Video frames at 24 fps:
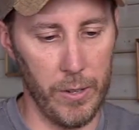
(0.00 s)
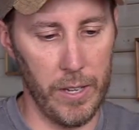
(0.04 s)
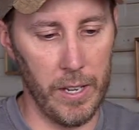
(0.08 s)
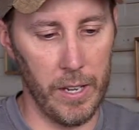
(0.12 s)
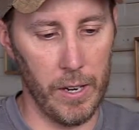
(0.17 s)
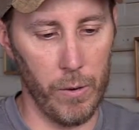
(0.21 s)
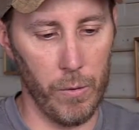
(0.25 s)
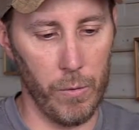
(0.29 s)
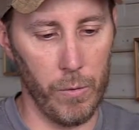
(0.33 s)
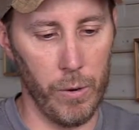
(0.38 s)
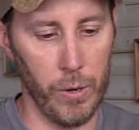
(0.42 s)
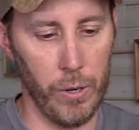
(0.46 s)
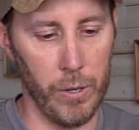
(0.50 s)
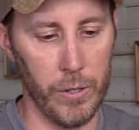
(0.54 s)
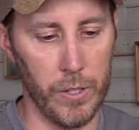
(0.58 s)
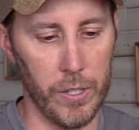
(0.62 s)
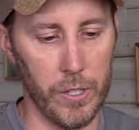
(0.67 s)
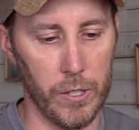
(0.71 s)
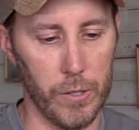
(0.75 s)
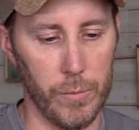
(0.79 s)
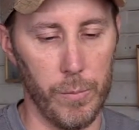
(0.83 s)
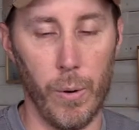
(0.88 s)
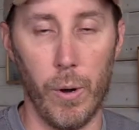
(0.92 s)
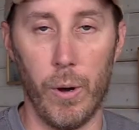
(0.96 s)
get a really
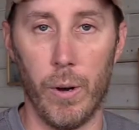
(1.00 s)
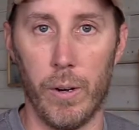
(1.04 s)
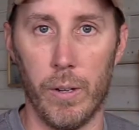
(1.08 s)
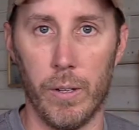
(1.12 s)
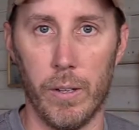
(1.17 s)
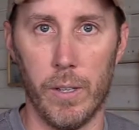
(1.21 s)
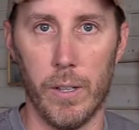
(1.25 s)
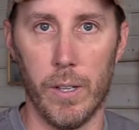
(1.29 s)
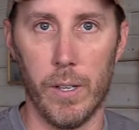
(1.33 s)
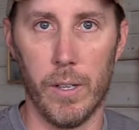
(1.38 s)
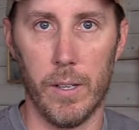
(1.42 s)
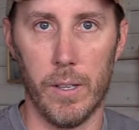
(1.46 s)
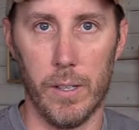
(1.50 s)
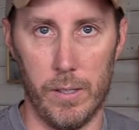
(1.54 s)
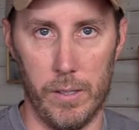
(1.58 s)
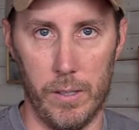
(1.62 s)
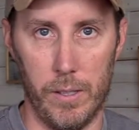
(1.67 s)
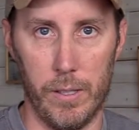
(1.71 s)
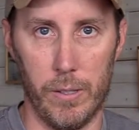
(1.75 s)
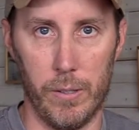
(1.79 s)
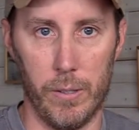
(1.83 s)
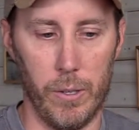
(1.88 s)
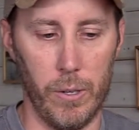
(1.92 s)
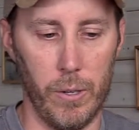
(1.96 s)
small
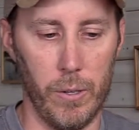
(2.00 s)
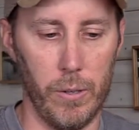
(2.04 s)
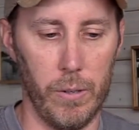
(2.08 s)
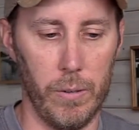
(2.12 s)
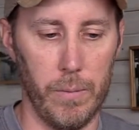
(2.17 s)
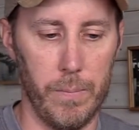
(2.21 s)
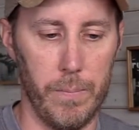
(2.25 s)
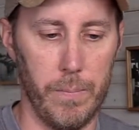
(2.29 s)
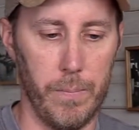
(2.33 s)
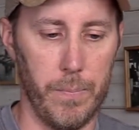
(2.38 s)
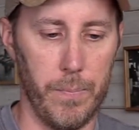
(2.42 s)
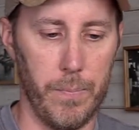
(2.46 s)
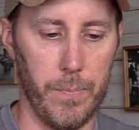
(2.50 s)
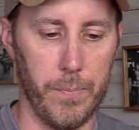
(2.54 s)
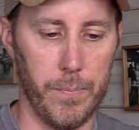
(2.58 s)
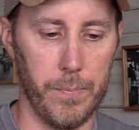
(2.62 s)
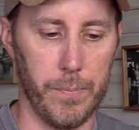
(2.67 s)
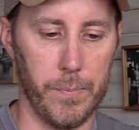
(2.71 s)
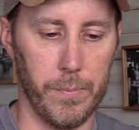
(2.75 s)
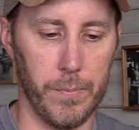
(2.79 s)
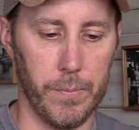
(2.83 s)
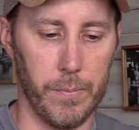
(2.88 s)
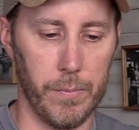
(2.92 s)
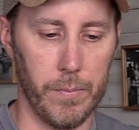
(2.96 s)
little hole.
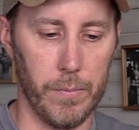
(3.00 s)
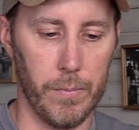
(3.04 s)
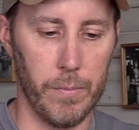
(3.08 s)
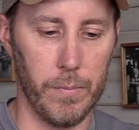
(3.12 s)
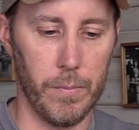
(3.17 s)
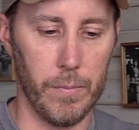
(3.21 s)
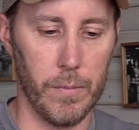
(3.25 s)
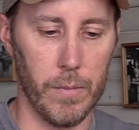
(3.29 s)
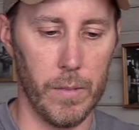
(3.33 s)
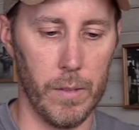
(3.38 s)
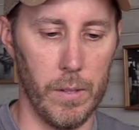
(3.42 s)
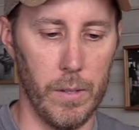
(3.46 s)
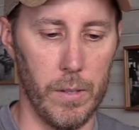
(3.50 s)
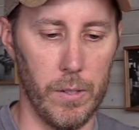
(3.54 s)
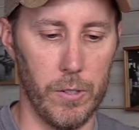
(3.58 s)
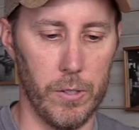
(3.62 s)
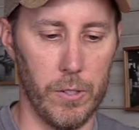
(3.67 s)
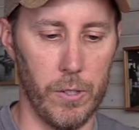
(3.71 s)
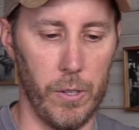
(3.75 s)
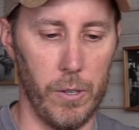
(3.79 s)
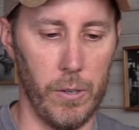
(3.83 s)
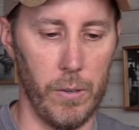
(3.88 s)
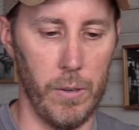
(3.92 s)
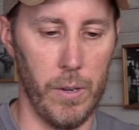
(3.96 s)

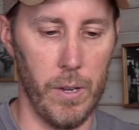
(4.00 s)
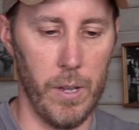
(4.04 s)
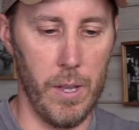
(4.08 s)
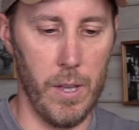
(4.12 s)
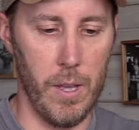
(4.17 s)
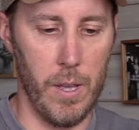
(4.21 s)
So